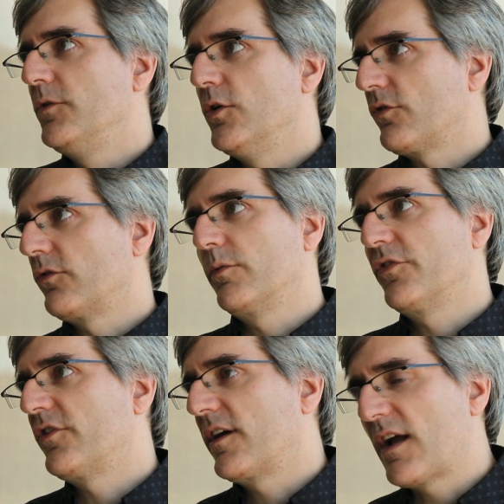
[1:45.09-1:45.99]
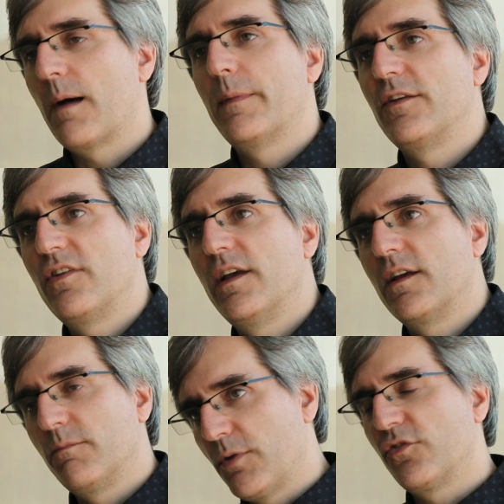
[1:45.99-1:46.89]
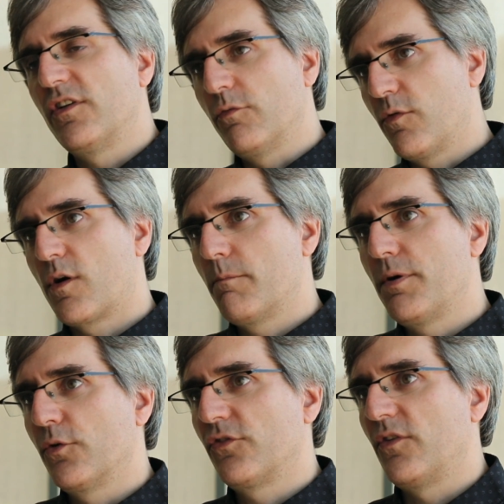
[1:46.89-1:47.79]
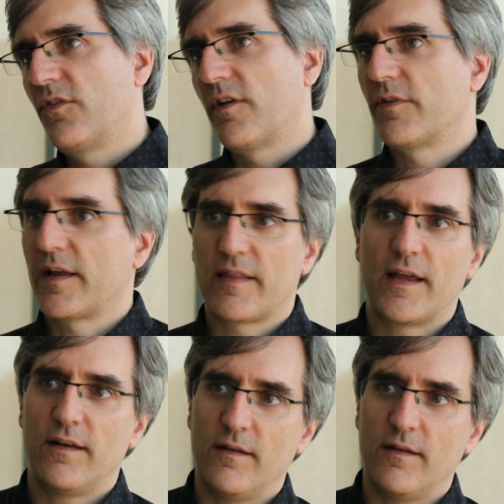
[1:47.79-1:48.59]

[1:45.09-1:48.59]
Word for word: users will start commenting and posting forum posts and stuff like that.